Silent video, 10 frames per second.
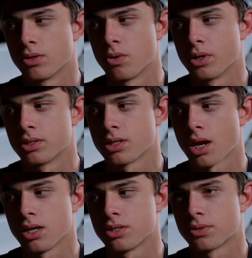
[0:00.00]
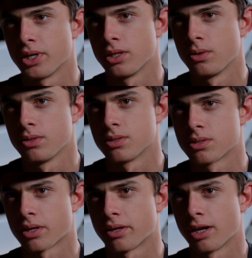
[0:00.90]
know what a stage 3 dune is in
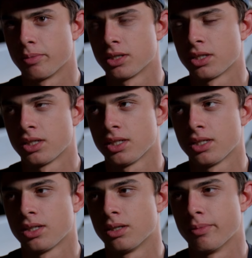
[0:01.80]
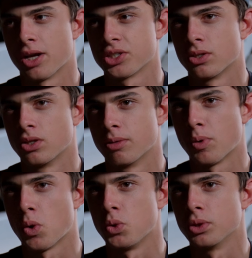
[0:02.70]
Saudi Arabia, imagine going up
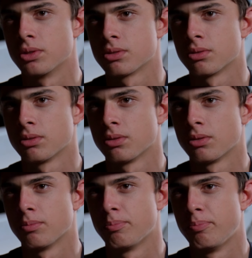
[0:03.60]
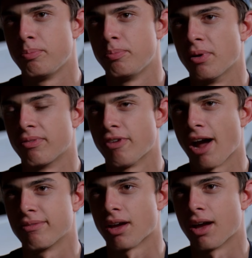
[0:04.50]
Olds, but
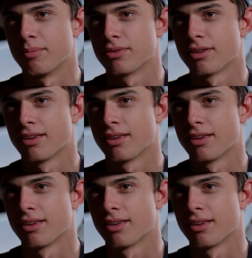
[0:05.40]
5 times.